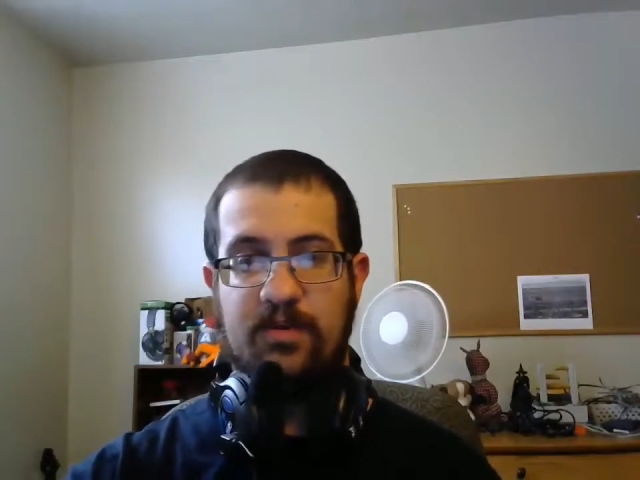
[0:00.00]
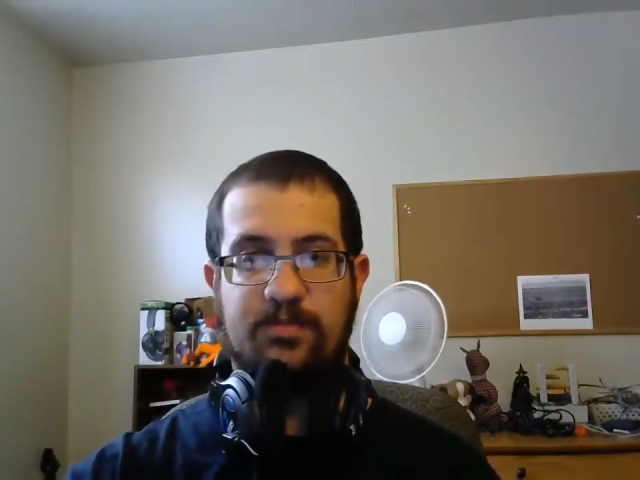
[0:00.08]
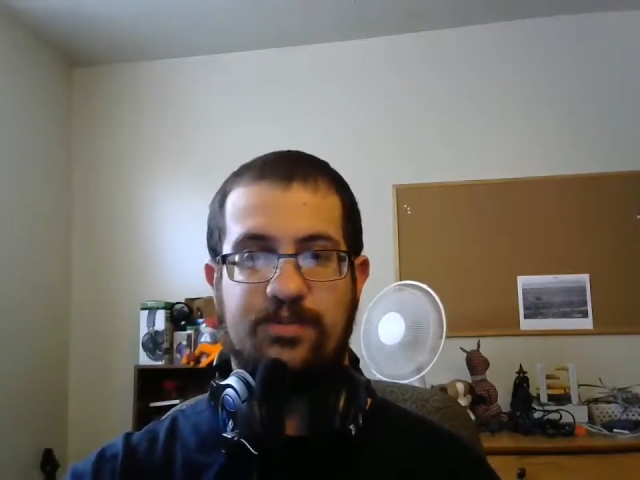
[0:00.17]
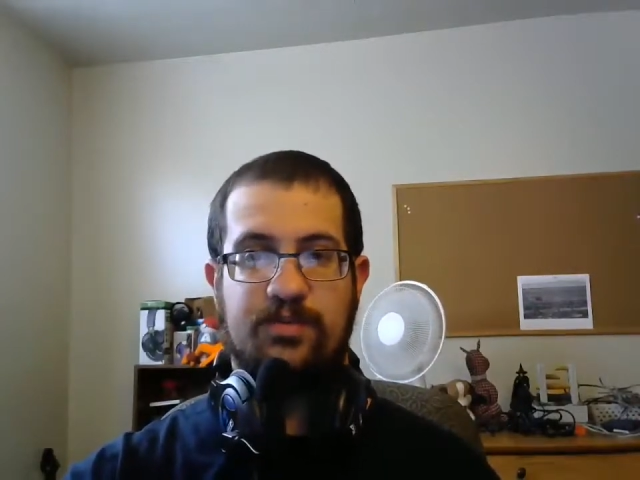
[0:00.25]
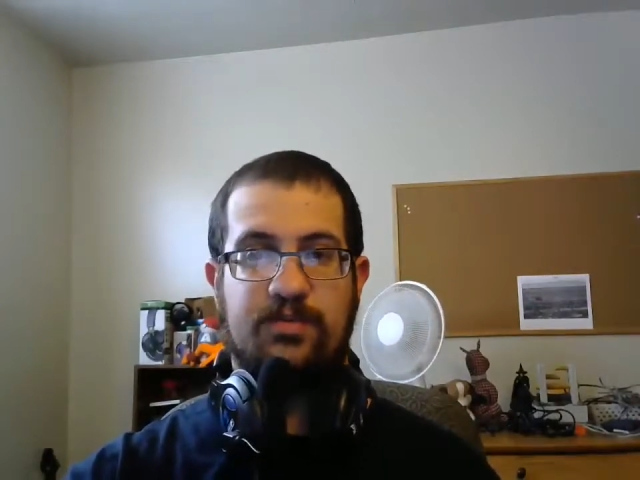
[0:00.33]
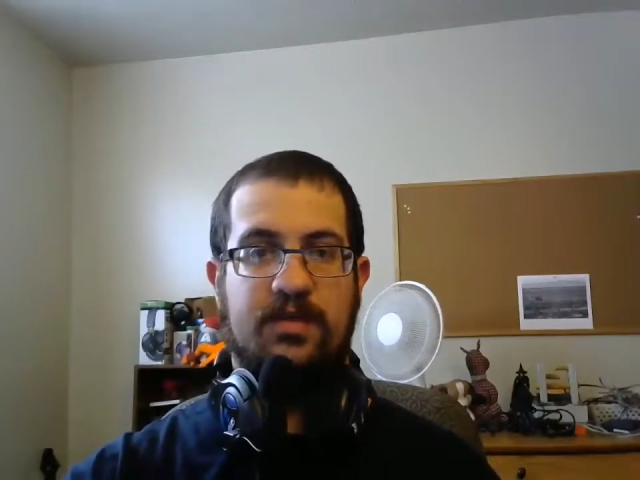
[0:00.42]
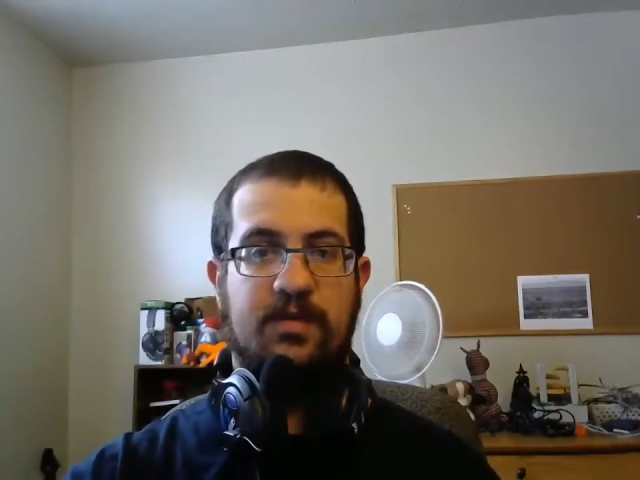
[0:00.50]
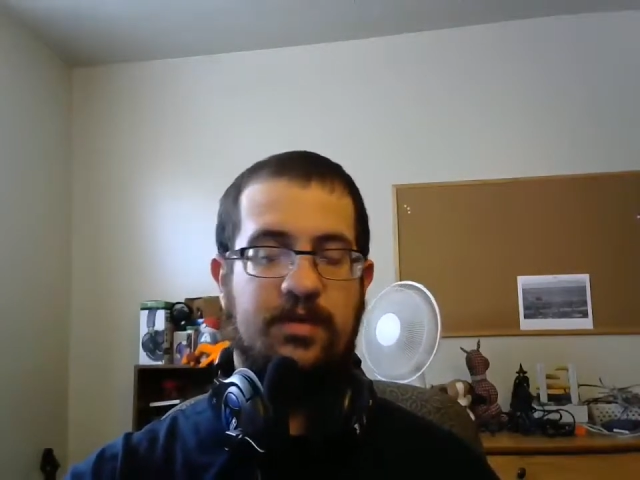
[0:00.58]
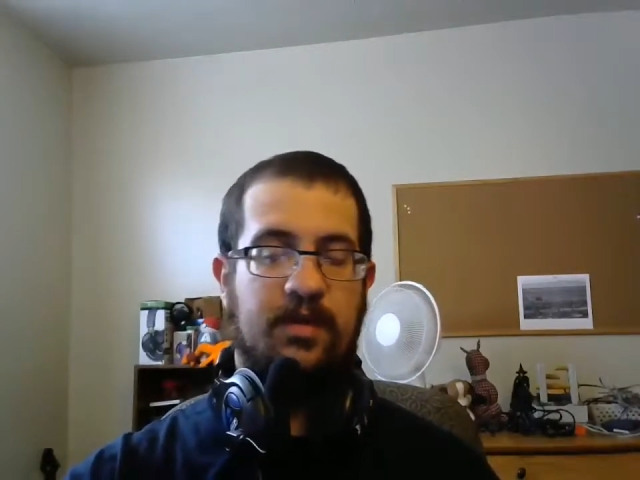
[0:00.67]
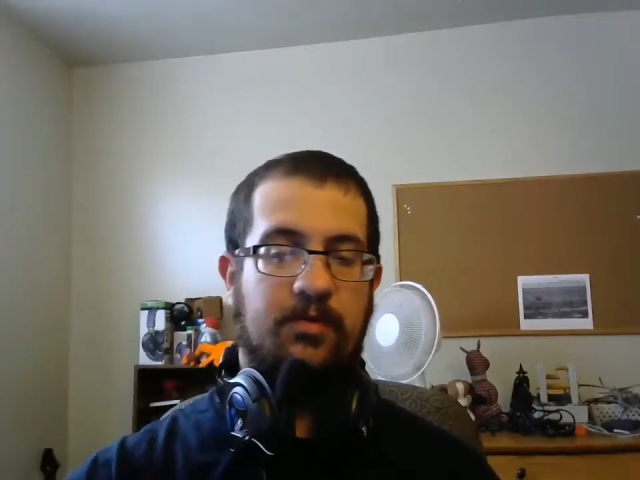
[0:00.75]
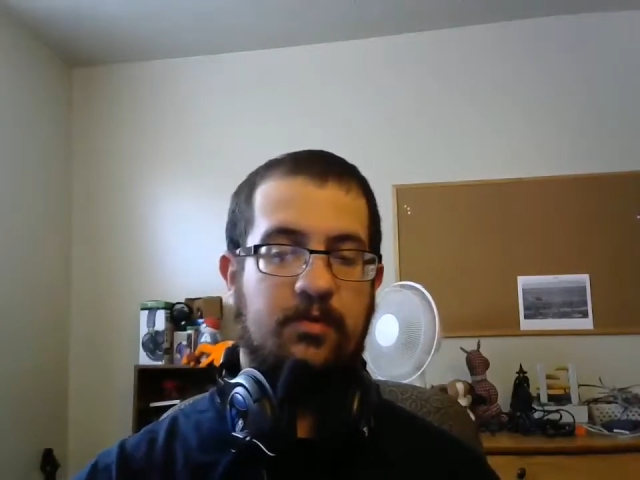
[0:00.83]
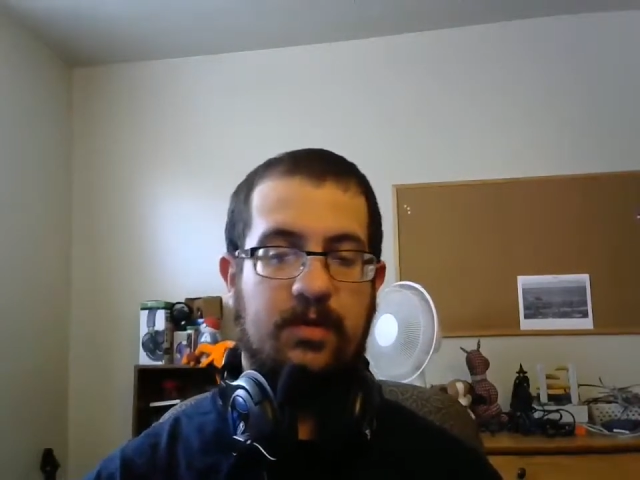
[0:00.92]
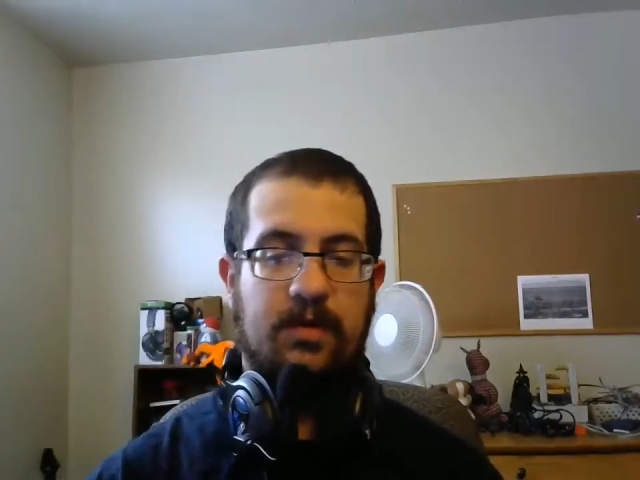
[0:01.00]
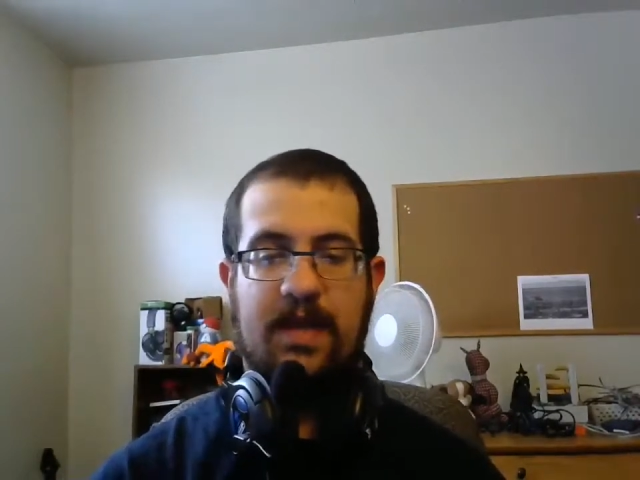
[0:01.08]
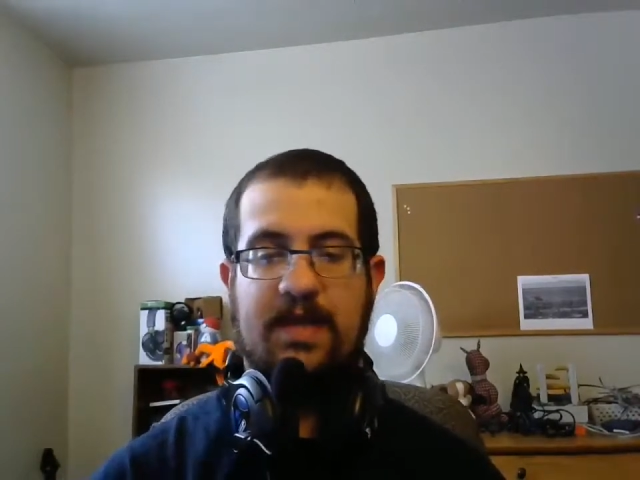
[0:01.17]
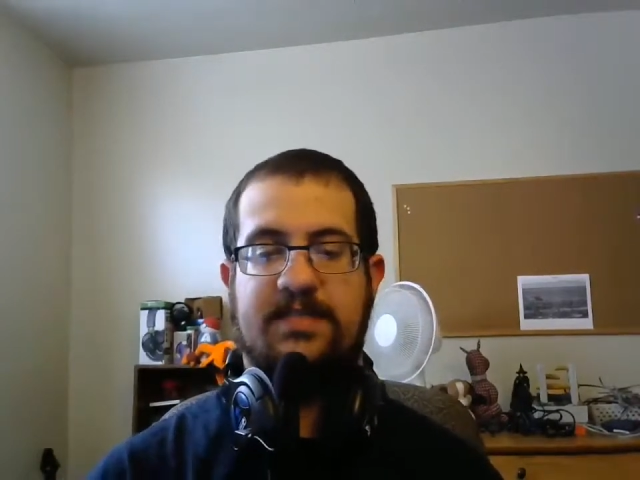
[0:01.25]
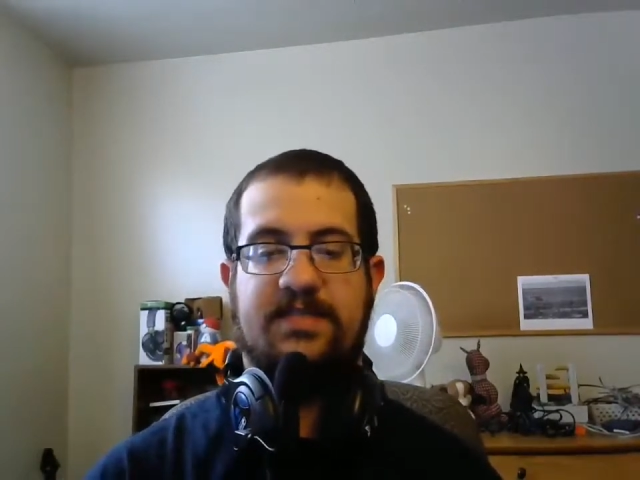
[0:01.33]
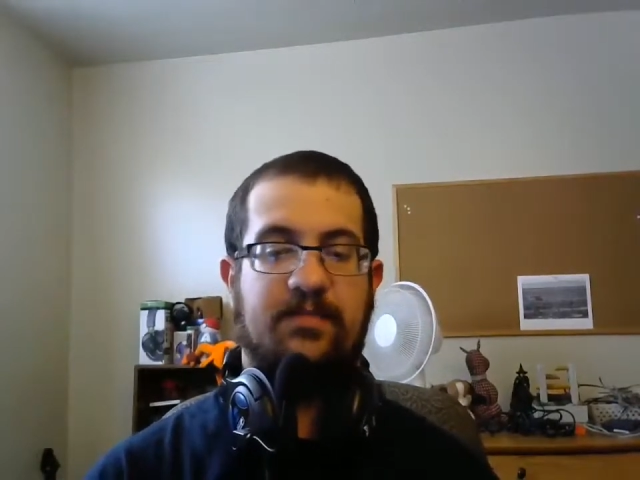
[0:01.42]
I'm sure WWE
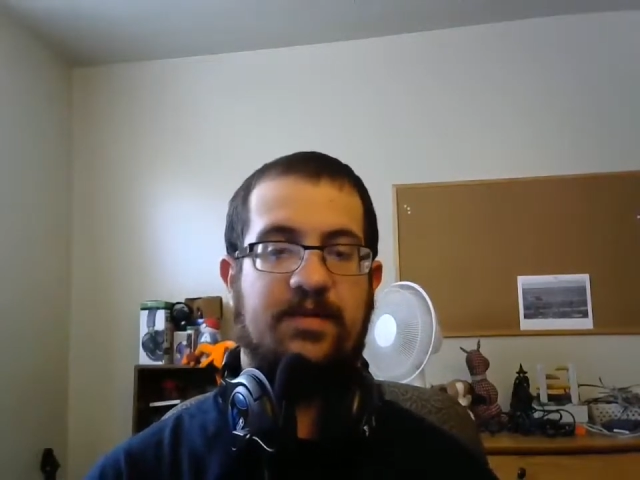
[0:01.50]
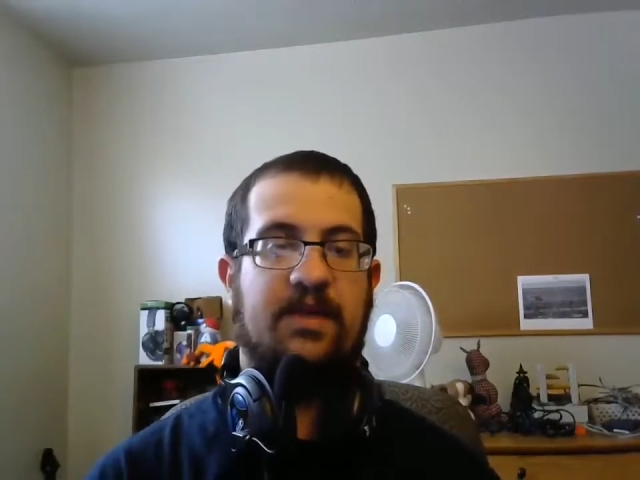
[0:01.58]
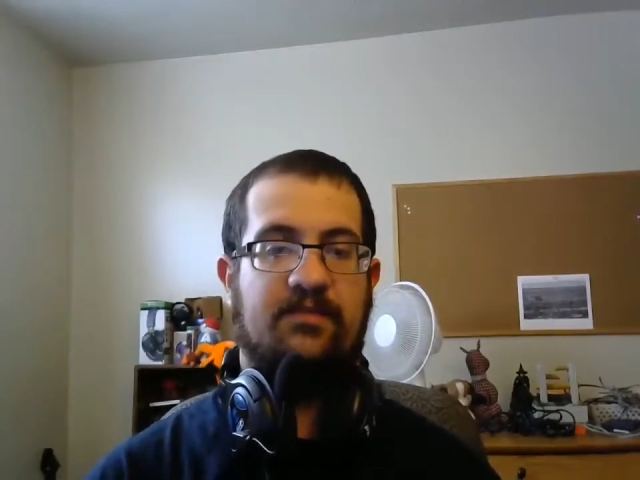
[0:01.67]
has some kind